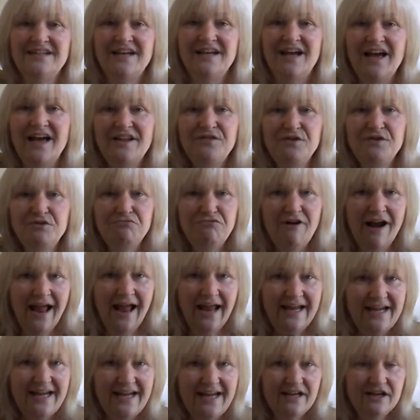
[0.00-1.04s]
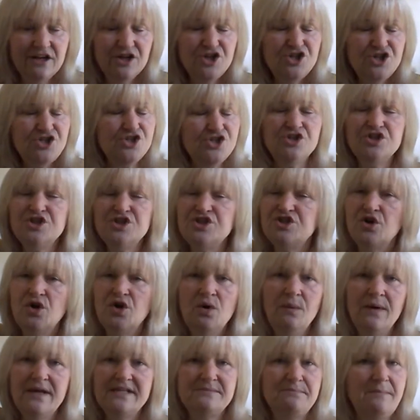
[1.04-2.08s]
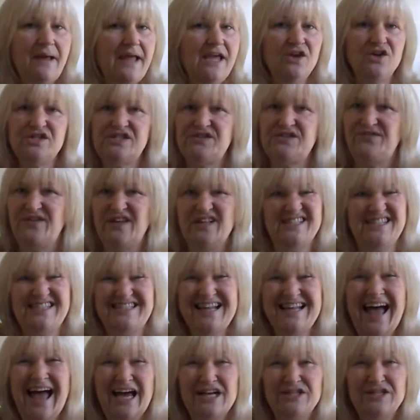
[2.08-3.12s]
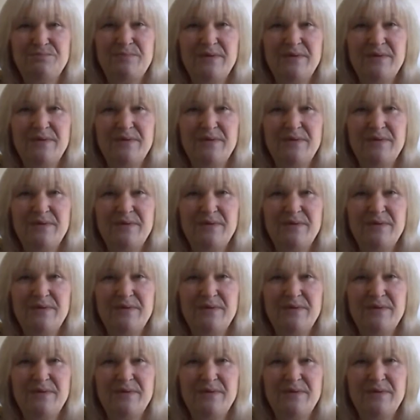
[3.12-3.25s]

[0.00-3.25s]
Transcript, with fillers: And the rain shouldn't always make us feel sad